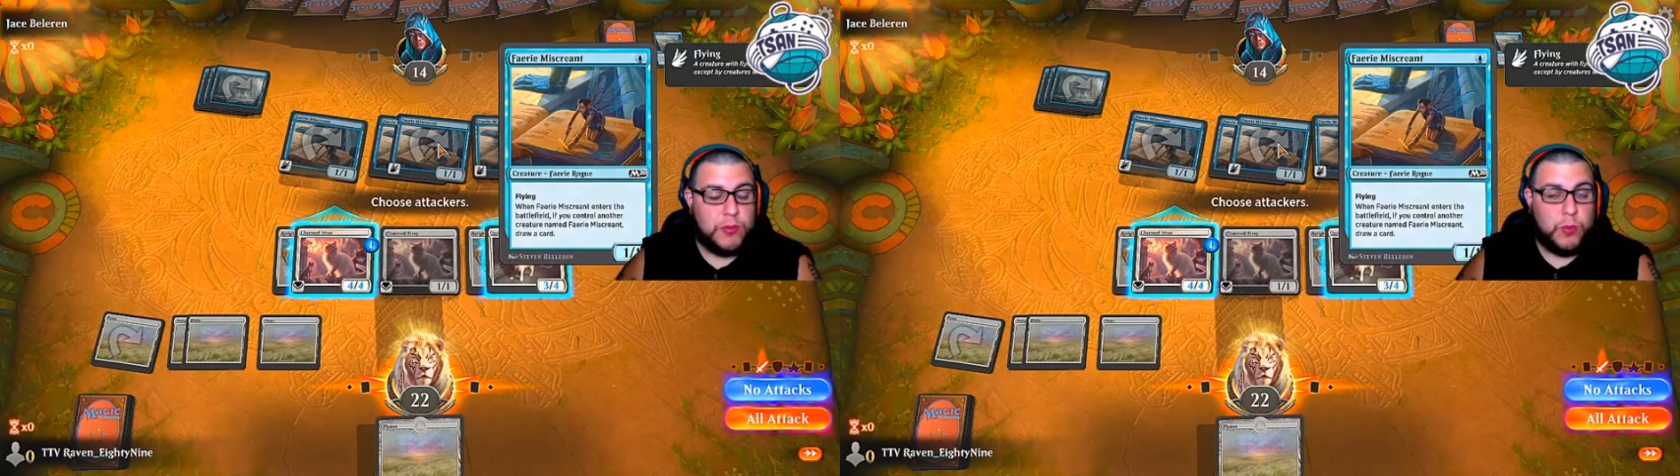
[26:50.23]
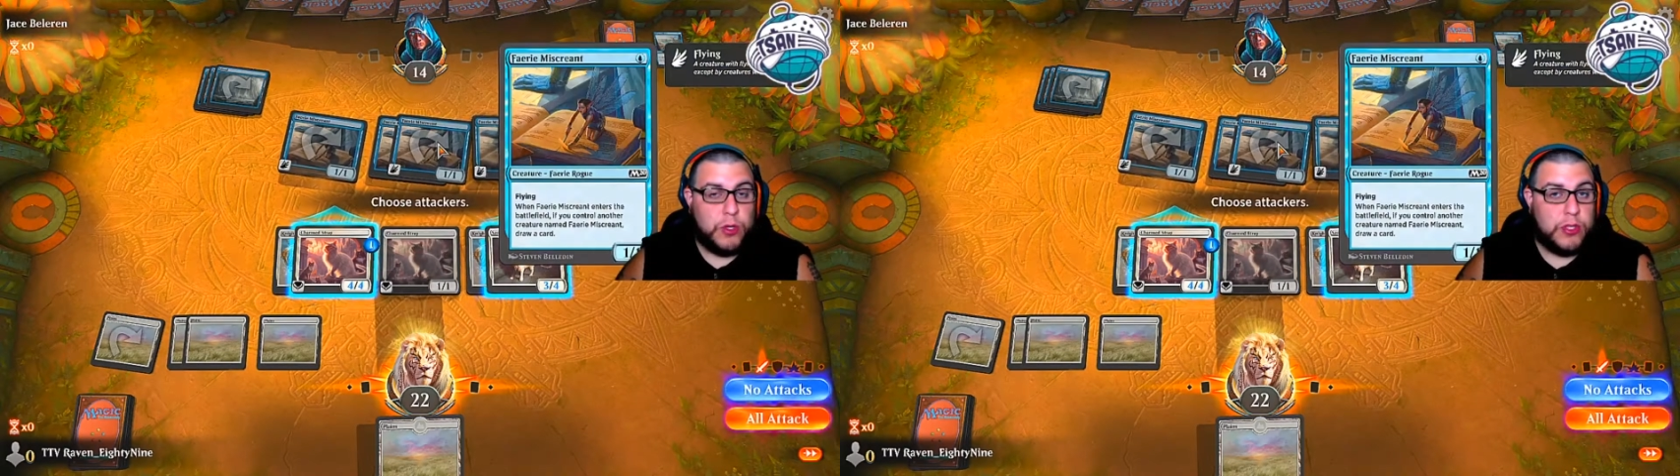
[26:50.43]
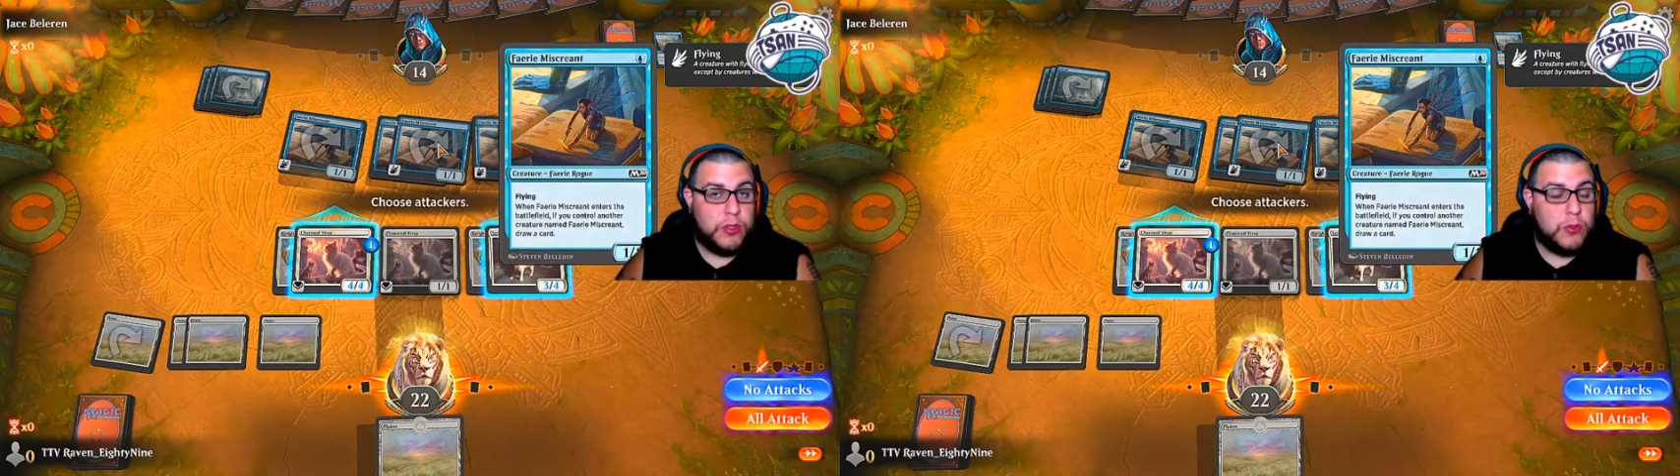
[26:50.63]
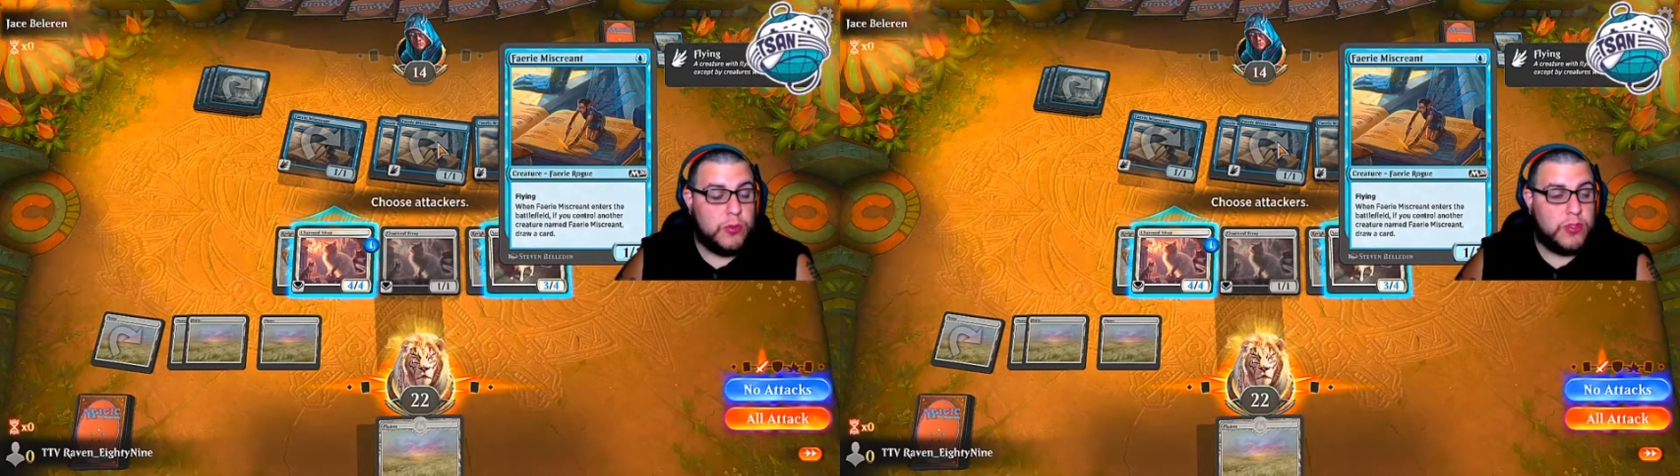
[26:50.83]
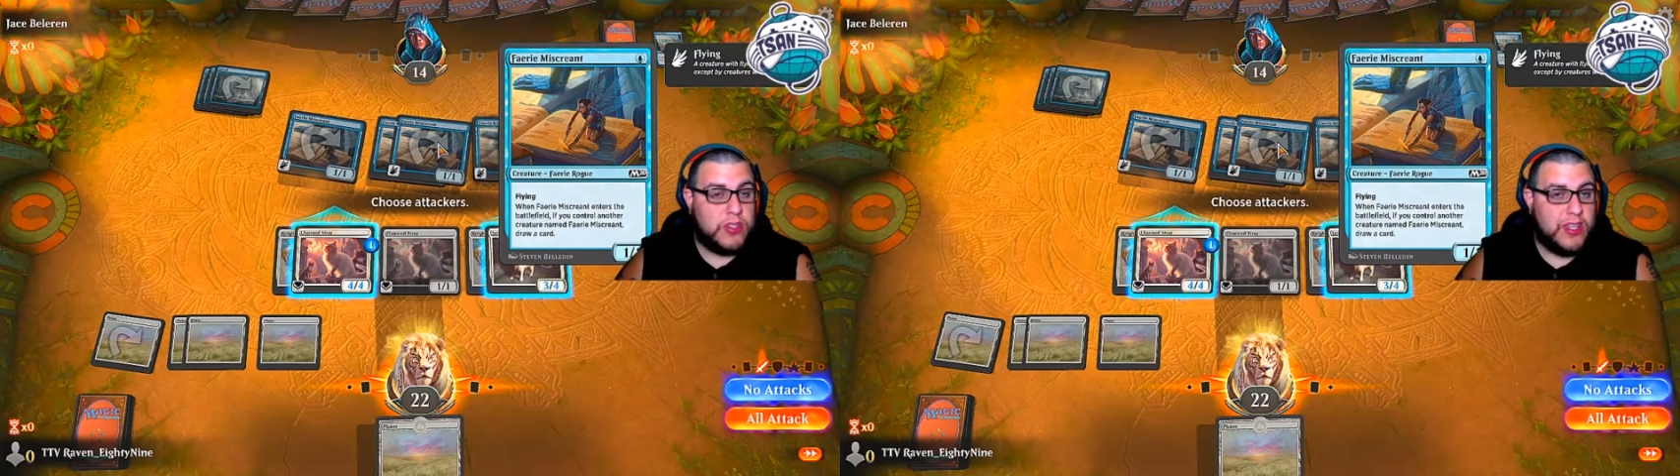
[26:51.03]
were
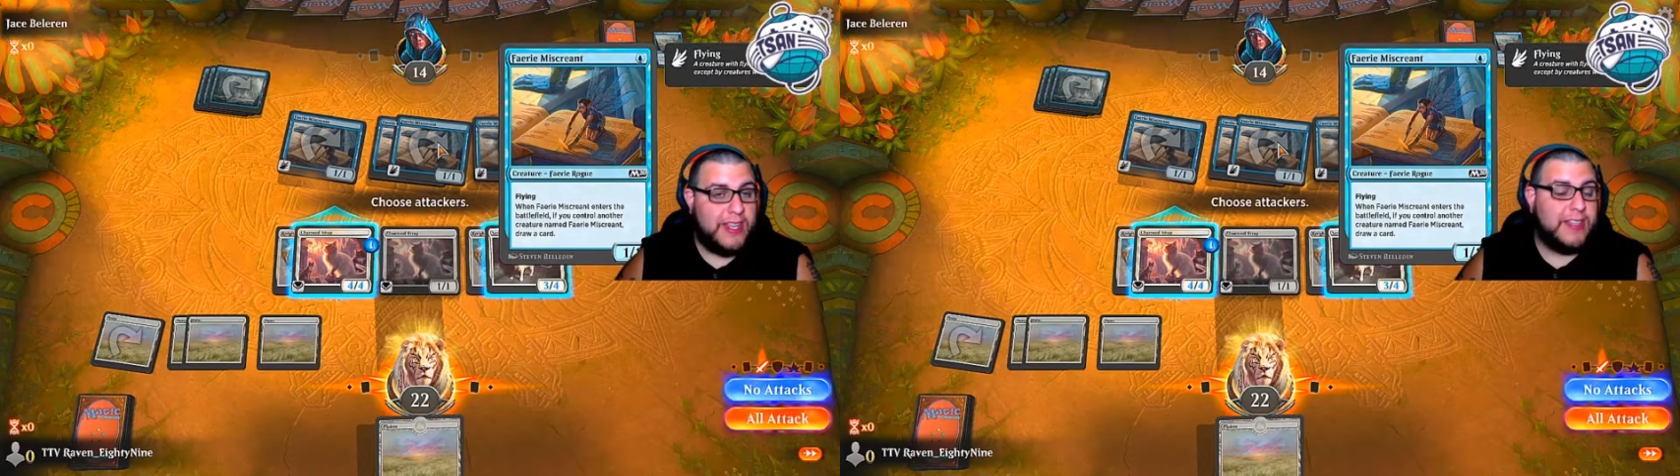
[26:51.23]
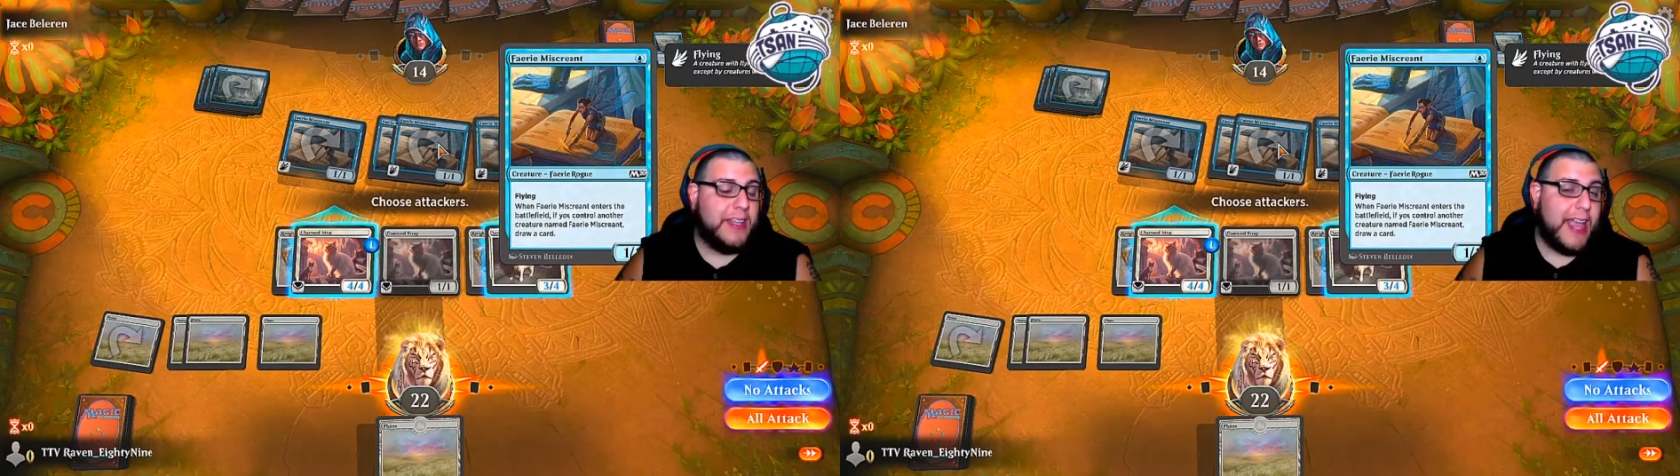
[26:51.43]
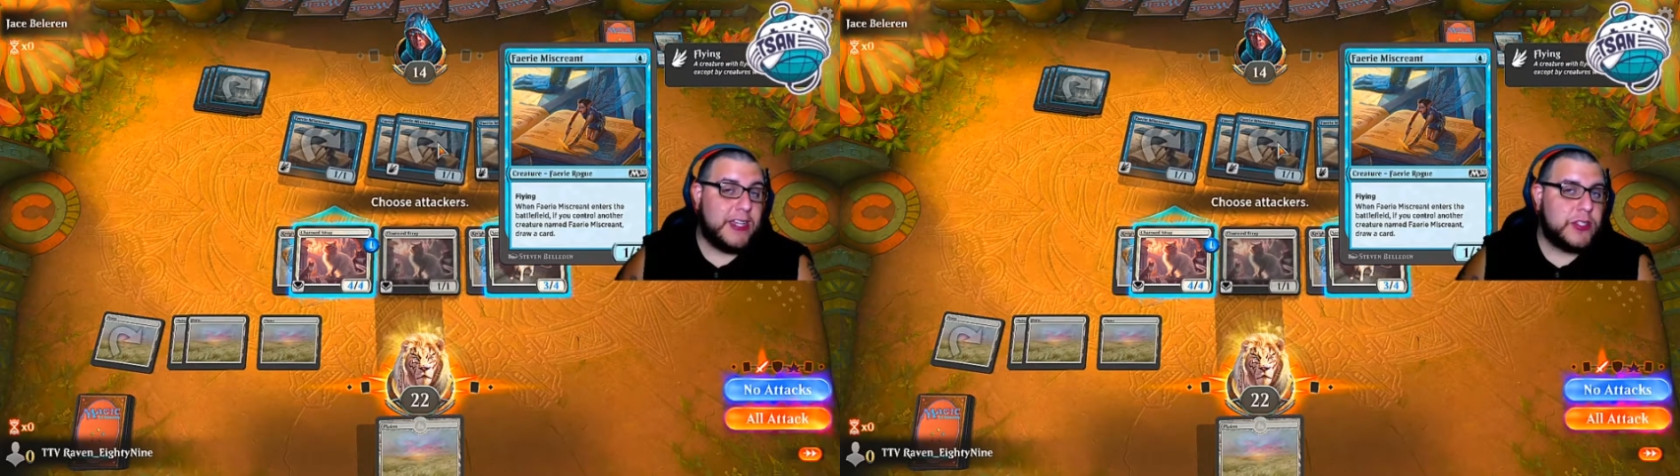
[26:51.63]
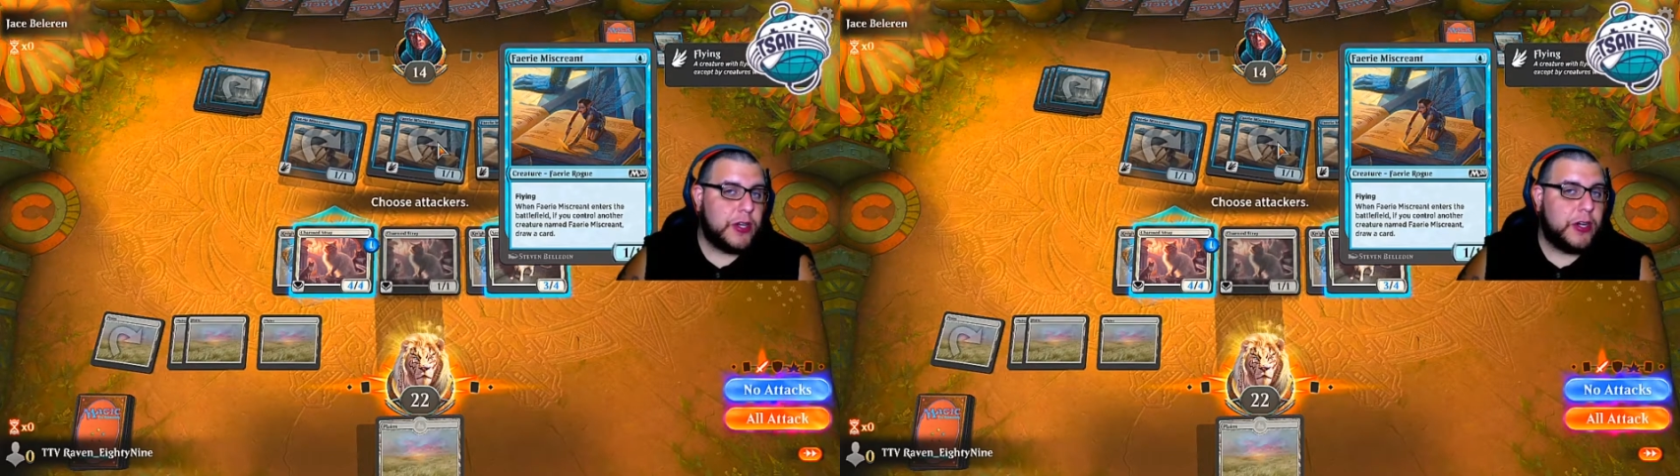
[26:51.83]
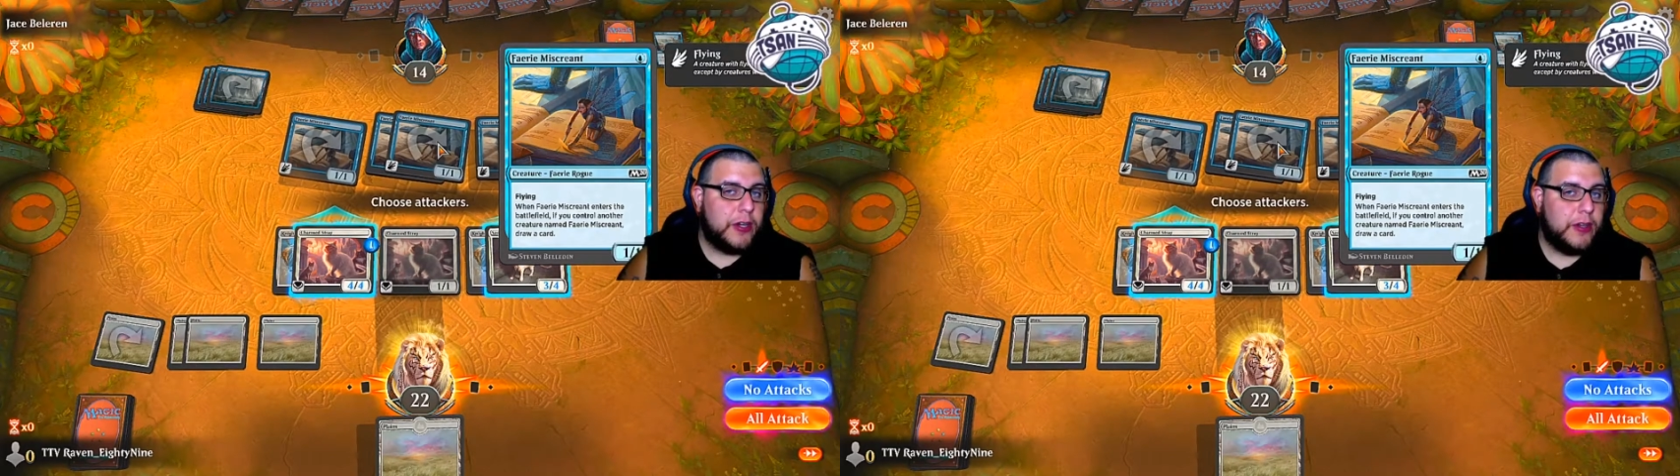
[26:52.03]
used in the last
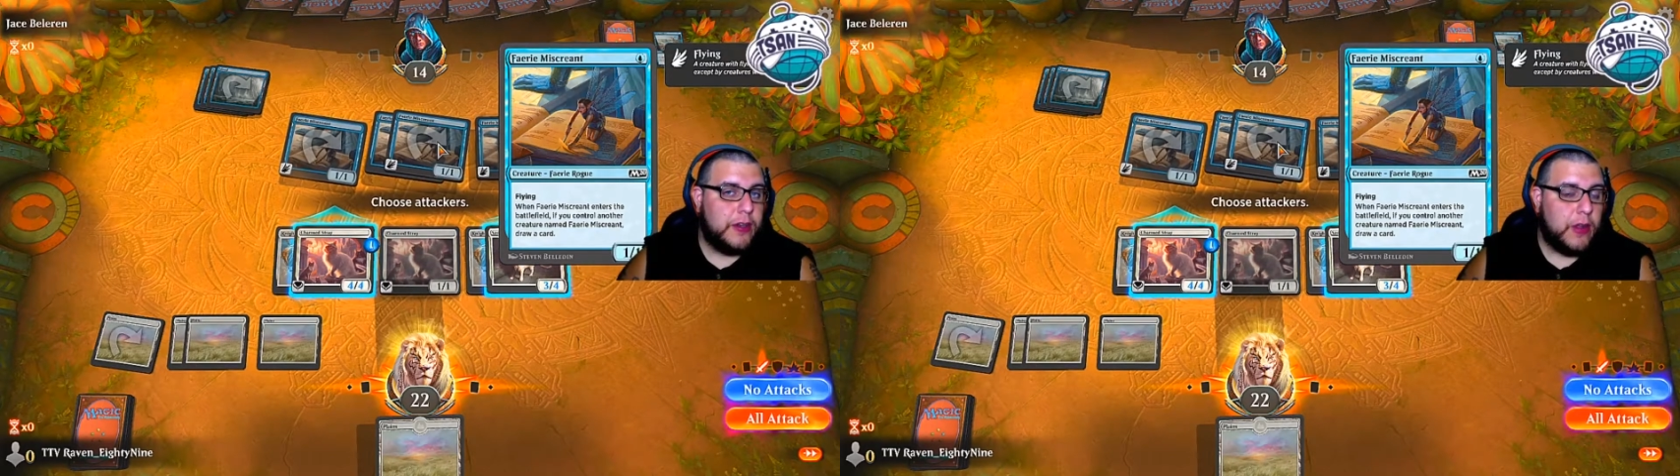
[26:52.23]
turn